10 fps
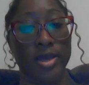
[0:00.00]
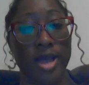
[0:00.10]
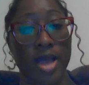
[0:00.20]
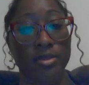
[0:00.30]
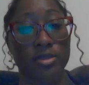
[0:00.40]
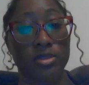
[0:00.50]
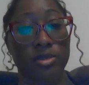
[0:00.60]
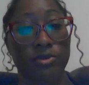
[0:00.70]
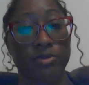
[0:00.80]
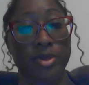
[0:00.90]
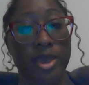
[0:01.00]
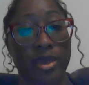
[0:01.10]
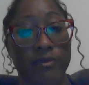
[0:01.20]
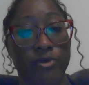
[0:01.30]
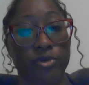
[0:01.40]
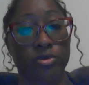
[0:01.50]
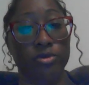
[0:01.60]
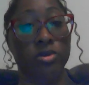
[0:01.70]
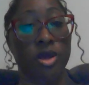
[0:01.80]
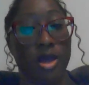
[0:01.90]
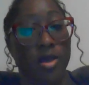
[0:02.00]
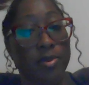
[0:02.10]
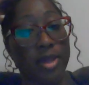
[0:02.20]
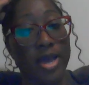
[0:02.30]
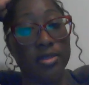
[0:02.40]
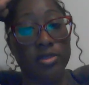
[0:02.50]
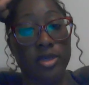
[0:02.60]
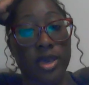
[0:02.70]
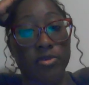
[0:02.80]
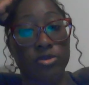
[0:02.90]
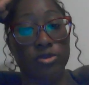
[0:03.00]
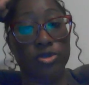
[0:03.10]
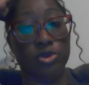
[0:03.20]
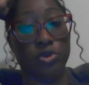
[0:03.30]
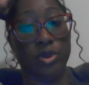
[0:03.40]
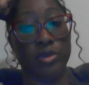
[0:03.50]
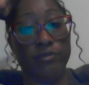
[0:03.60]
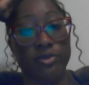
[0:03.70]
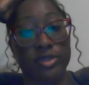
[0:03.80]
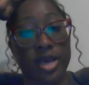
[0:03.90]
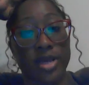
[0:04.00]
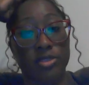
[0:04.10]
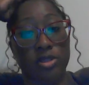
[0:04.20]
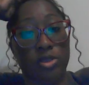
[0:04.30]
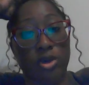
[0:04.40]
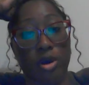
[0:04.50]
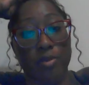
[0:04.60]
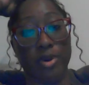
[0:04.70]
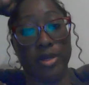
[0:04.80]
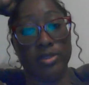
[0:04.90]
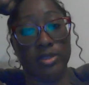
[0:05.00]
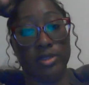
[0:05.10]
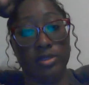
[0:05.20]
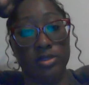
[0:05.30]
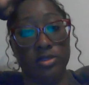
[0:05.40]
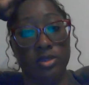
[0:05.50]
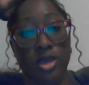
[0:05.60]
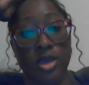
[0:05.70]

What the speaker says: Cognitive behavioral applies to counselors who emphasize thought processes